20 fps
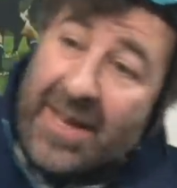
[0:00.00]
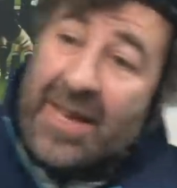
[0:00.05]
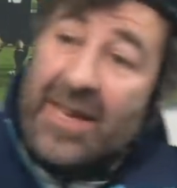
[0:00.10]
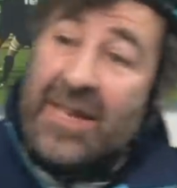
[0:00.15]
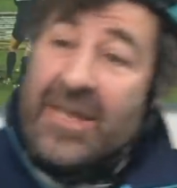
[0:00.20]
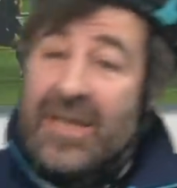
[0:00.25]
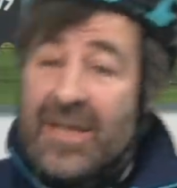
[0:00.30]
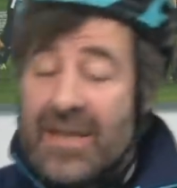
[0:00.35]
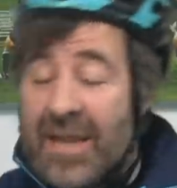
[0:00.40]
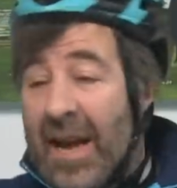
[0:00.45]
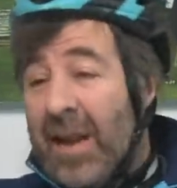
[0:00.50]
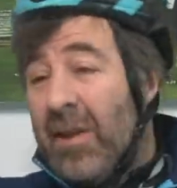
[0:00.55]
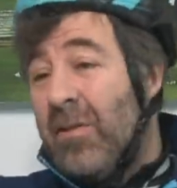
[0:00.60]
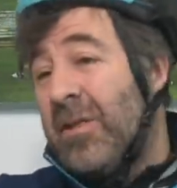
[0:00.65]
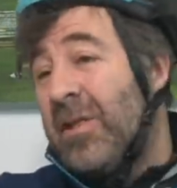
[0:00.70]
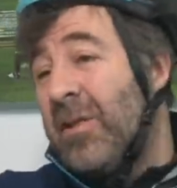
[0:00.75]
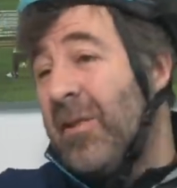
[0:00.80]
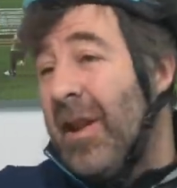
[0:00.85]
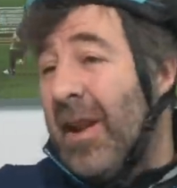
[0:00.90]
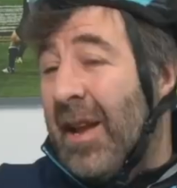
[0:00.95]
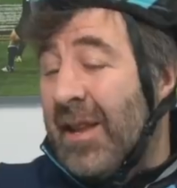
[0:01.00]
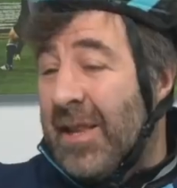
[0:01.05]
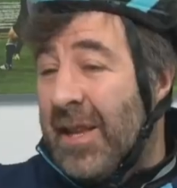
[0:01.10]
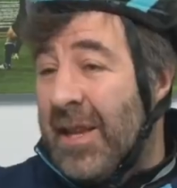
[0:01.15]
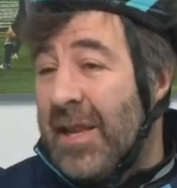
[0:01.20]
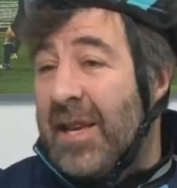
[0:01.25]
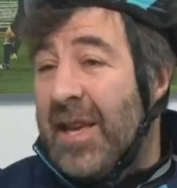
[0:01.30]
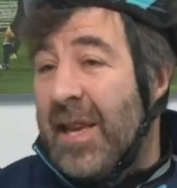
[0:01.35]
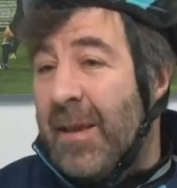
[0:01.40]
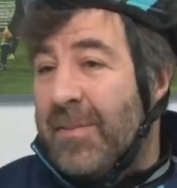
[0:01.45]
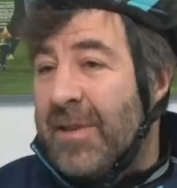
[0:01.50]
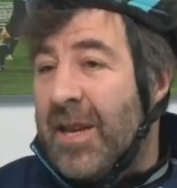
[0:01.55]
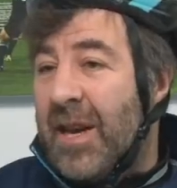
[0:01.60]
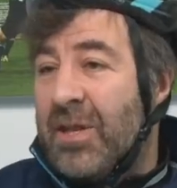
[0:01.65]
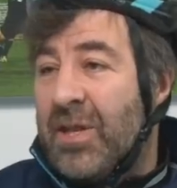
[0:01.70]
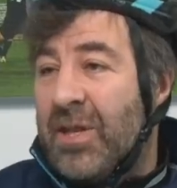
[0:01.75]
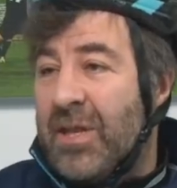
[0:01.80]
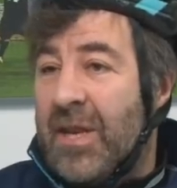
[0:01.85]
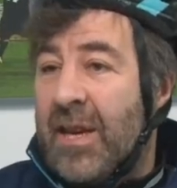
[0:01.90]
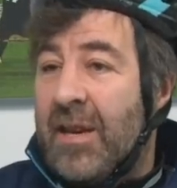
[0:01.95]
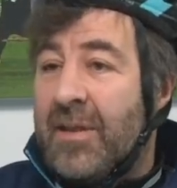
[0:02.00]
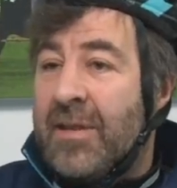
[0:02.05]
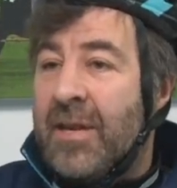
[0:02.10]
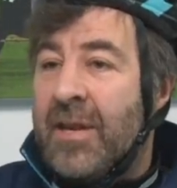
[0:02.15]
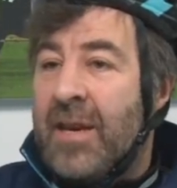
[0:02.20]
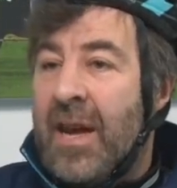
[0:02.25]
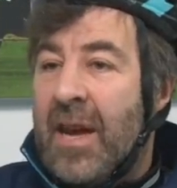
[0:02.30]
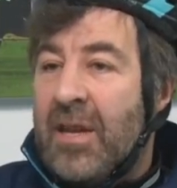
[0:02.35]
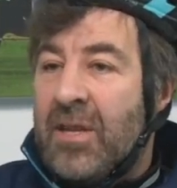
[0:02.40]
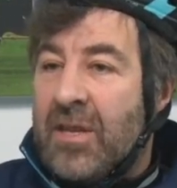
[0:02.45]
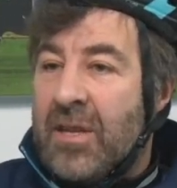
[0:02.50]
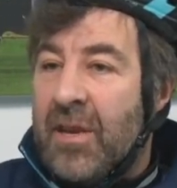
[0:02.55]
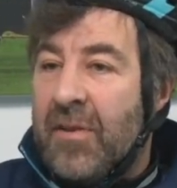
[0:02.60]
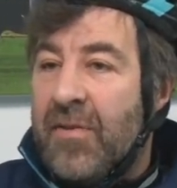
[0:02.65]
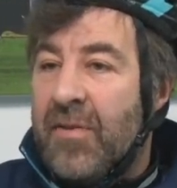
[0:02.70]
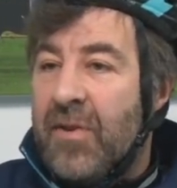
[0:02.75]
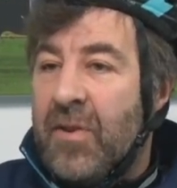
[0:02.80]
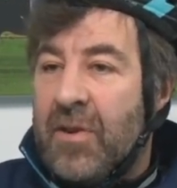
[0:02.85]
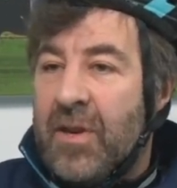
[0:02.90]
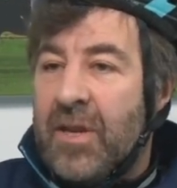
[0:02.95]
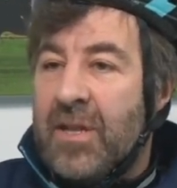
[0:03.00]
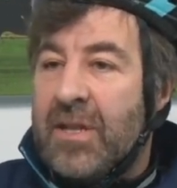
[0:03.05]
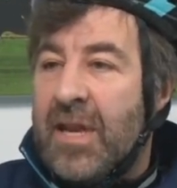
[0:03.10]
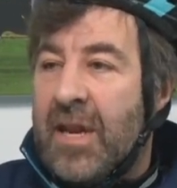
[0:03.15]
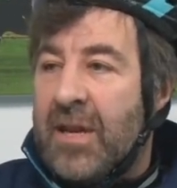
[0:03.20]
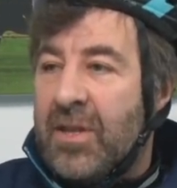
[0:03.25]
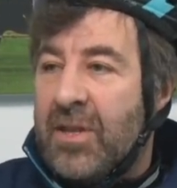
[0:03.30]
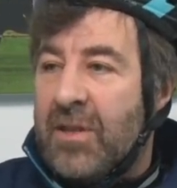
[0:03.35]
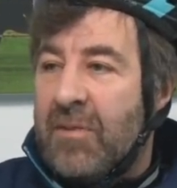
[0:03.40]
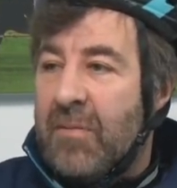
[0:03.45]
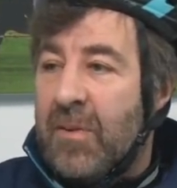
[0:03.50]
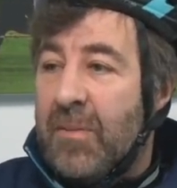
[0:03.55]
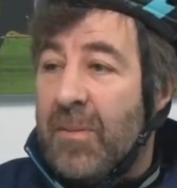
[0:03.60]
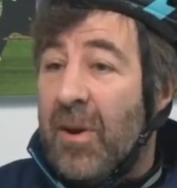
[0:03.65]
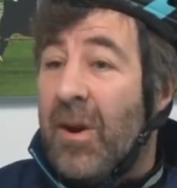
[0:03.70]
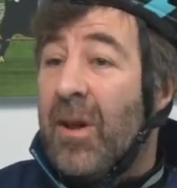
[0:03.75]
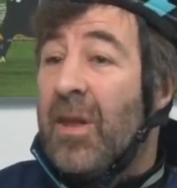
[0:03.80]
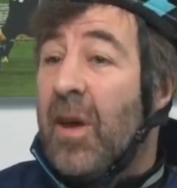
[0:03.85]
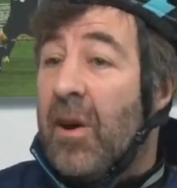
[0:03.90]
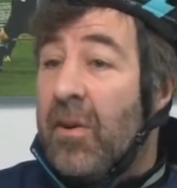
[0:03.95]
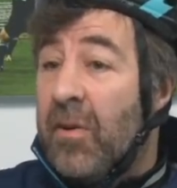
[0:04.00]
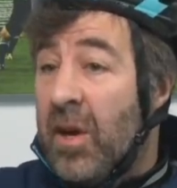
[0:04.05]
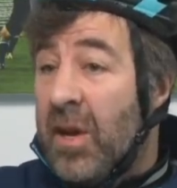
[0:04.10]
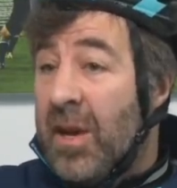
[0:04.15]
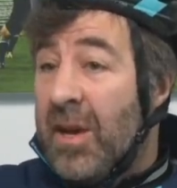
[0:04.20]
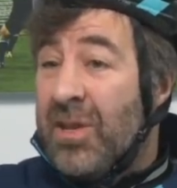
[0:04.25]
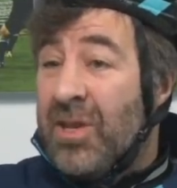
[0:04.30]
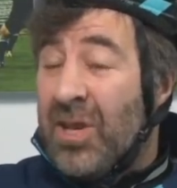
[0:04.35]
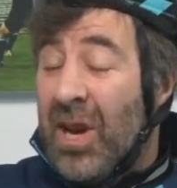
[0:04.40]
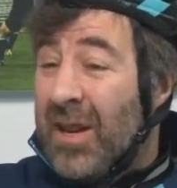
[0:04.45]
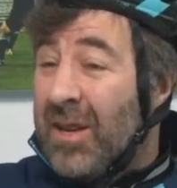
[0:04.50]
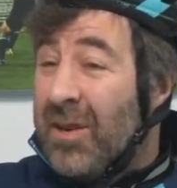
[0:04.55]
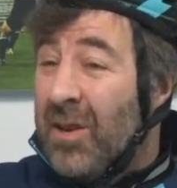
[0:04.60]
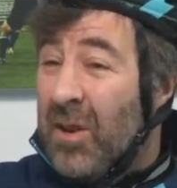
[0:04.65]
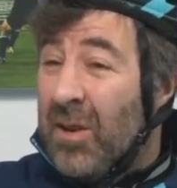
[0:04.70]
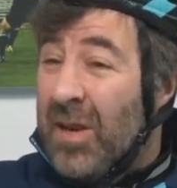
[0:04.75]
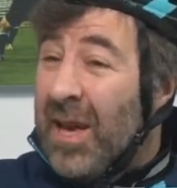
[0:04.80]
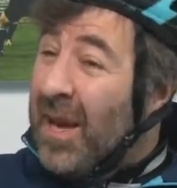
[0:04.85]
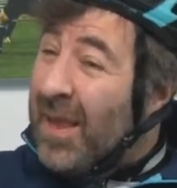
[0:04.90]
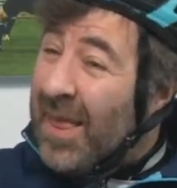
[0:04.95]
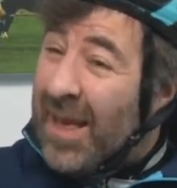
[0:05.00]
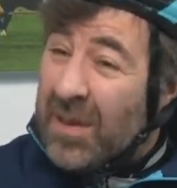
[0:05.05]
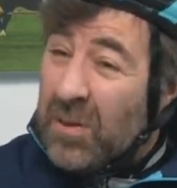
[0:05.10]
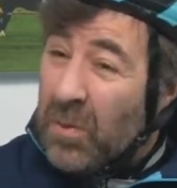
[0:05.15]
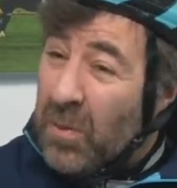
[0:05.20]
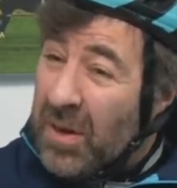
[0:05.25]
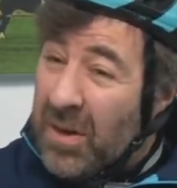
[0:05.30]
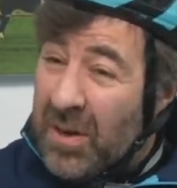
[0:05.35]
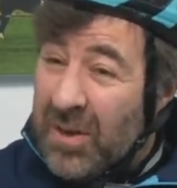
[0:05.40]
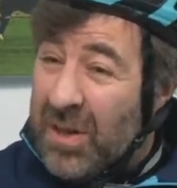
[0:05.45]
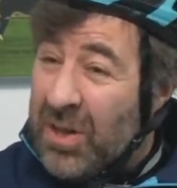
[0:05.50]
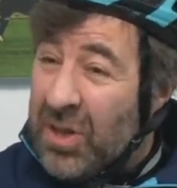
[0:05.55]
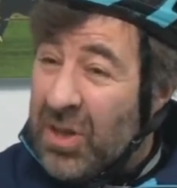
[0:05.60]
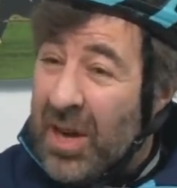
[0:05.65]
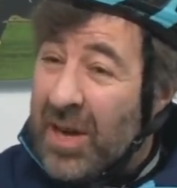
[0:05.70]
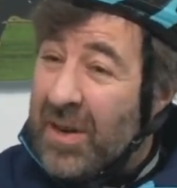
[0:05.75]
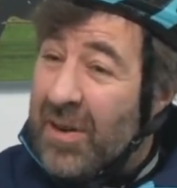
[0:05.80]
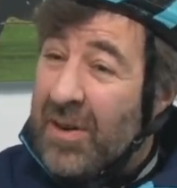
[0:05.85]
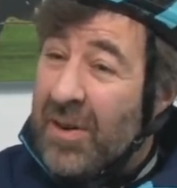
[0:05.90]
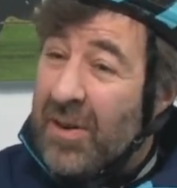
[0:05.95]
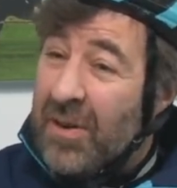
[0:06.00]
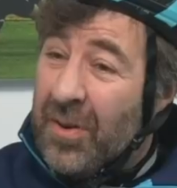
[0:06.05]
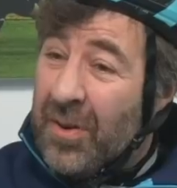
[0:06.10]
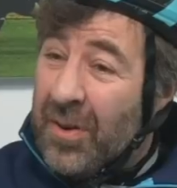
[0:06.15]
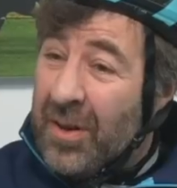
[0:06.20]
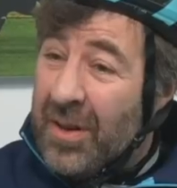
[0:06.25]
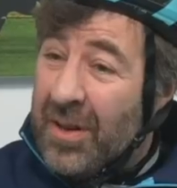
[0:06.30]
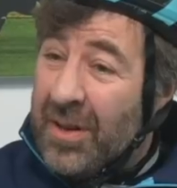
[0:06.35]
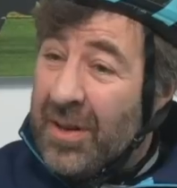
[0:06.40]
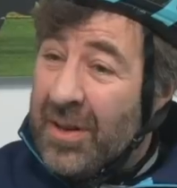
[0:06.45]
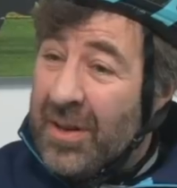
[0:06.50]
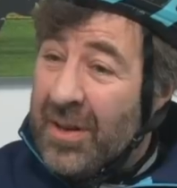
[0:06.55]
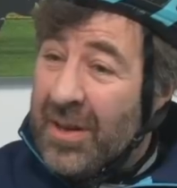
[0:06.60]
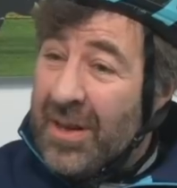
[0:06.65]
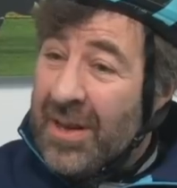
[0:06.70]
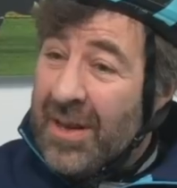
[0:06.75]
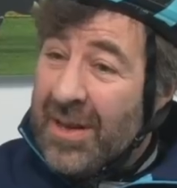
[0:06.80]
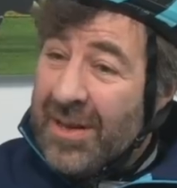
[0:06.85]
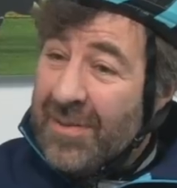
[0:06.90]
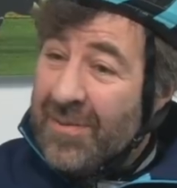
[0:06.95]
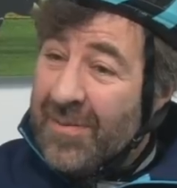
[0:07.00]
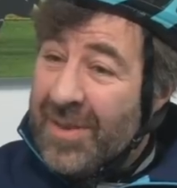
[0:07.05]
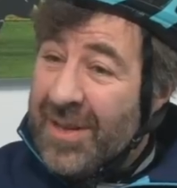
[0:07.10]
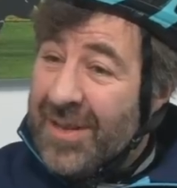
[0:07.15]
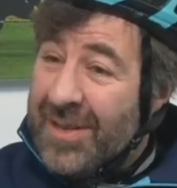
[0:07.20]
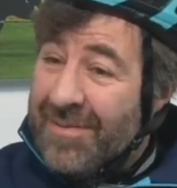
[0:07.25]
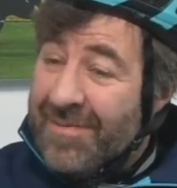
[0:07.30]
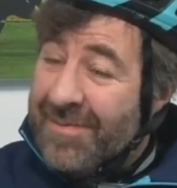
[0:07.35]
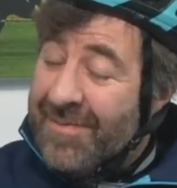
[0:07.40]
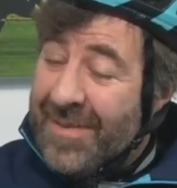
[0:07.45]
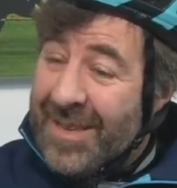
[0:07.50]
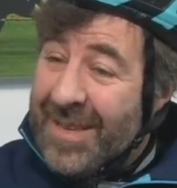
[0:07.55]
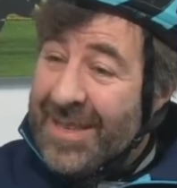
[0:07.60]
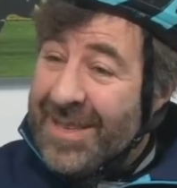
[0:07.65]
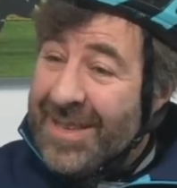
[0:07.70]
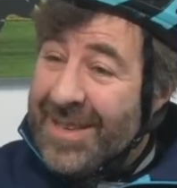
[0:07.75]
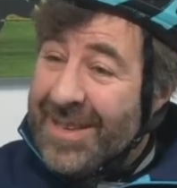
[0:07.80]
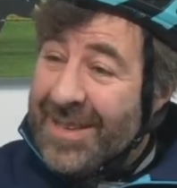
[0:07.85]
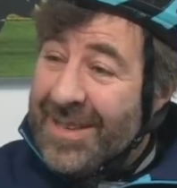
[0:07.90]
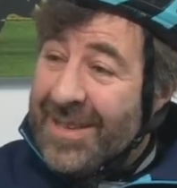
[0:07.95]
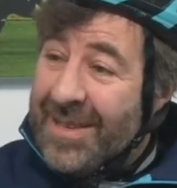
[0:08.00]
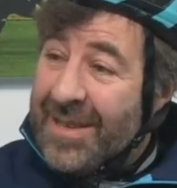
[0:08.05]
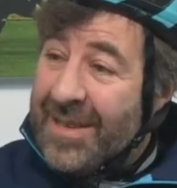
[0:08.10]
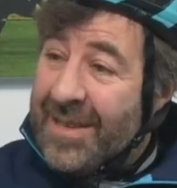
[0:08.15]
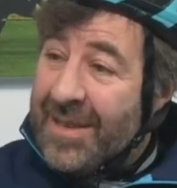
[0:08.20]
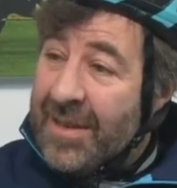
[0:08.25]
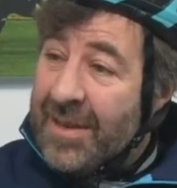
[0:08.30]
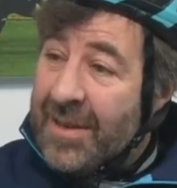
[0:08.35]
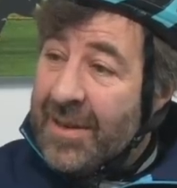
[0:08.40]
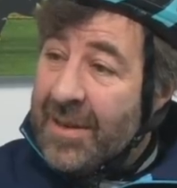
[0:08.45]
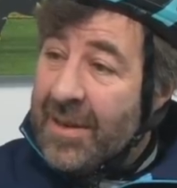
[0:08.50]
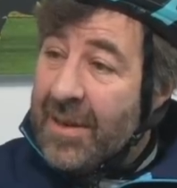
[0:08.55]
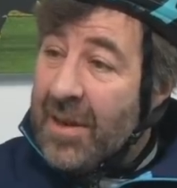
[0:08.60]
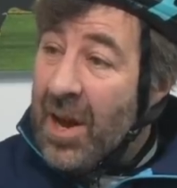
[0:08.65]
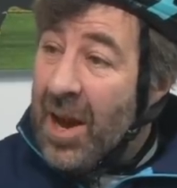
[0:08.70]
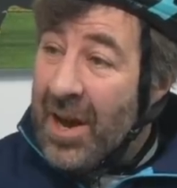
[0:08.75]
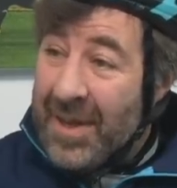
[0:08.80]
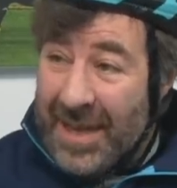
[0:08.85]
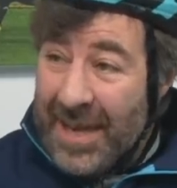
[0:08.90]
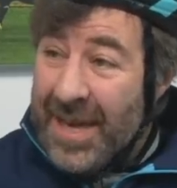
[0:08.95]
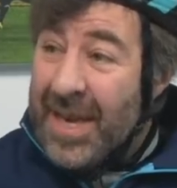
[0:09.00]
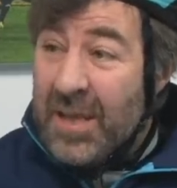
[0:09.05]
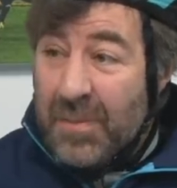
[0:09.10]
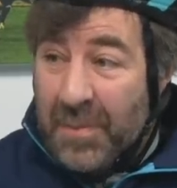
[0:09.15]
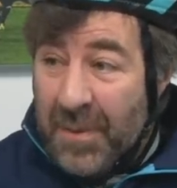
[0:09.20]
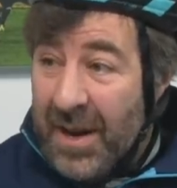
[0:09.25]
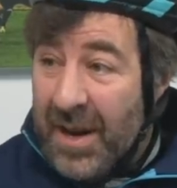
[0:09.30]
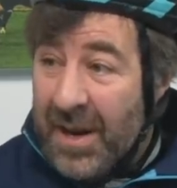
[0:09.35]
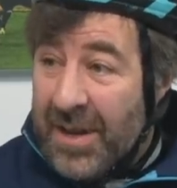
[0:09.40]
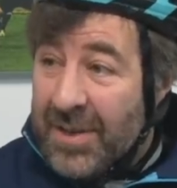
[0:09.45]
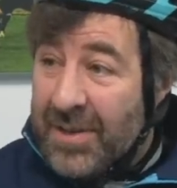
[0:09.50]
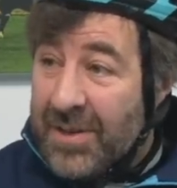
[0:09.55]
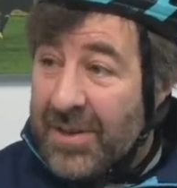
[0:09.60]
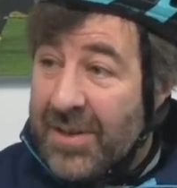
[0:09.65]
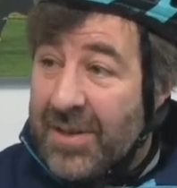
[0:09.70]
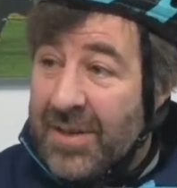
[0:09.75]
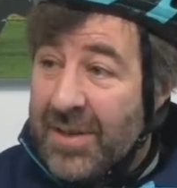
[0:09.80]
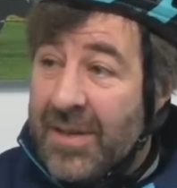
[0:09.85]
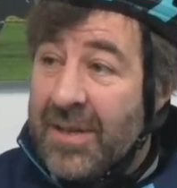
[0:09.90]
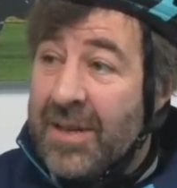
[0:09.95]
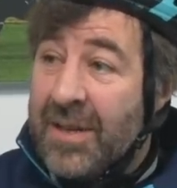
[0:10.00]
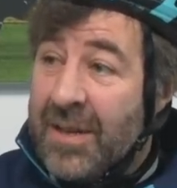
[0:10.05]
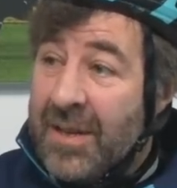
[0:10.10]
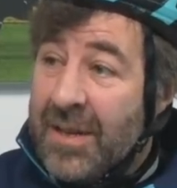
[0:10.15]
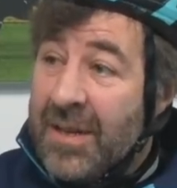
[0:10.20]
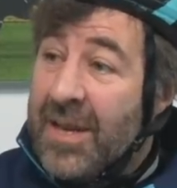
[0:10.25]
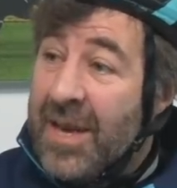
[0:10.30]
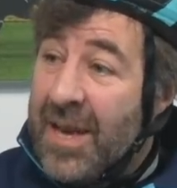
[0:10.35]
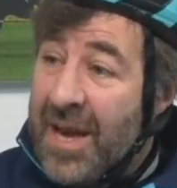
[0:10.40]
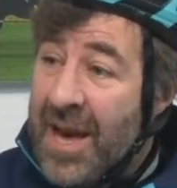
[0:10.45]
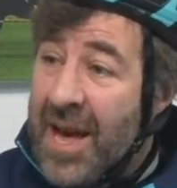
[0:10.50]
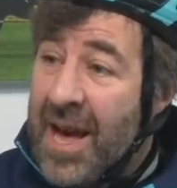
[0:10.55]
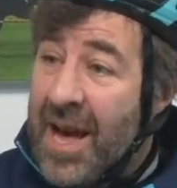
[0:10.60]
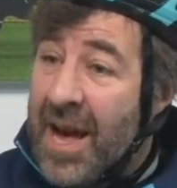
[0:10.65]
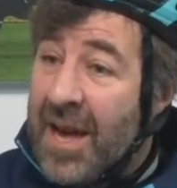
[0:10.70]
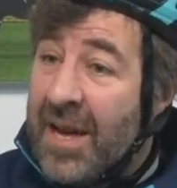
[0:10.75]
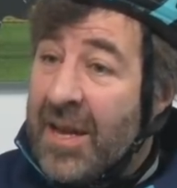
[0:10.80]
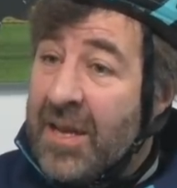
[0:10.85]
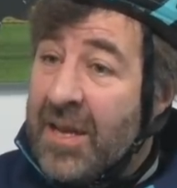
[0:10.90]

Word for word: He's, and also I like that he keeps Ashton out. Just how furious Ashton would be. Although Jack Nowell, yeah, that's weird. The Jack Nowell I think he's brilliant. I think he's brilliant. I think he's class. Yeah. Yeah.